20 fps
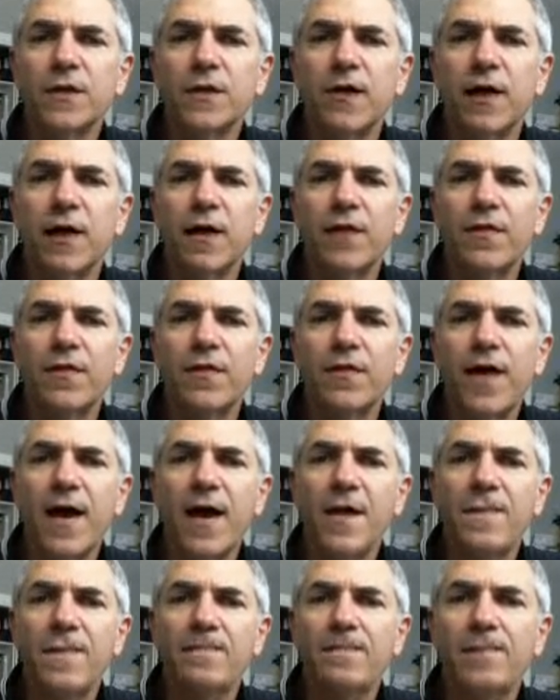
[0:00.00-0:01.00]

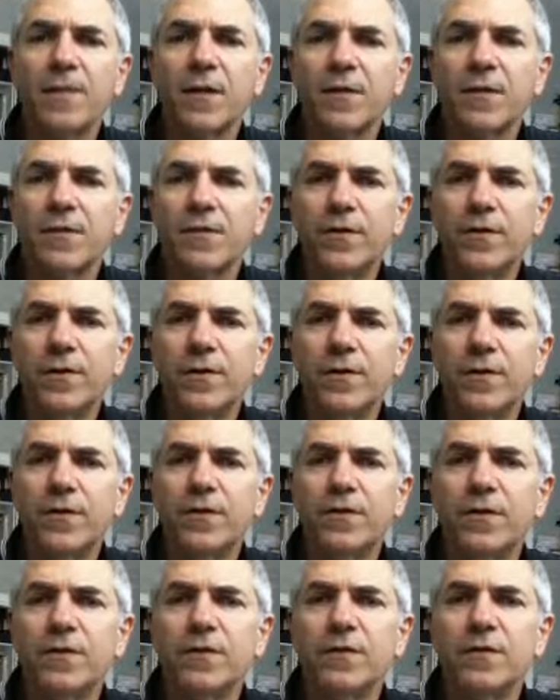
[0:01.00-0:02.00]
that
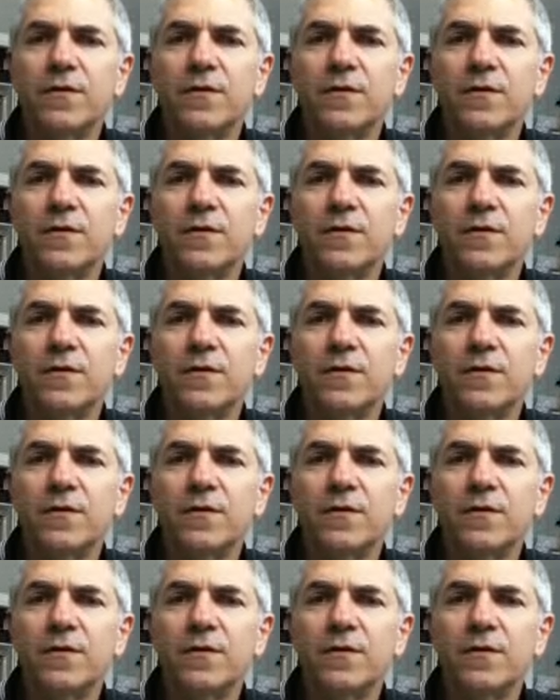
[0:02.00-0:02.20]
the